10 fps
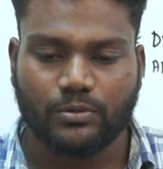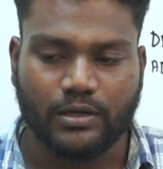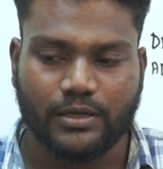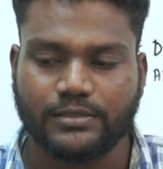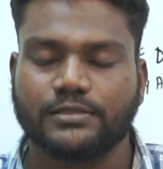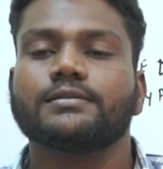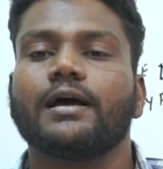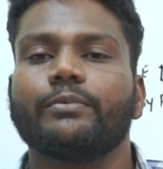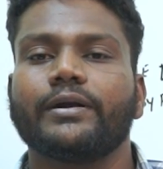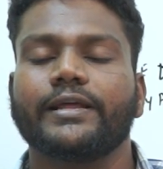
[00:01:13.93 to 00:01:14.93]
what are its
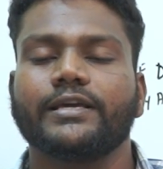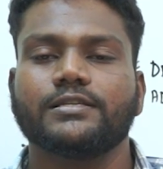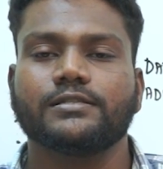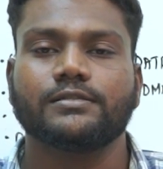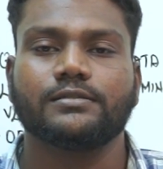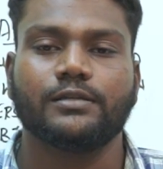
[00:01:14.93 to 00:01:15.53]
advantages,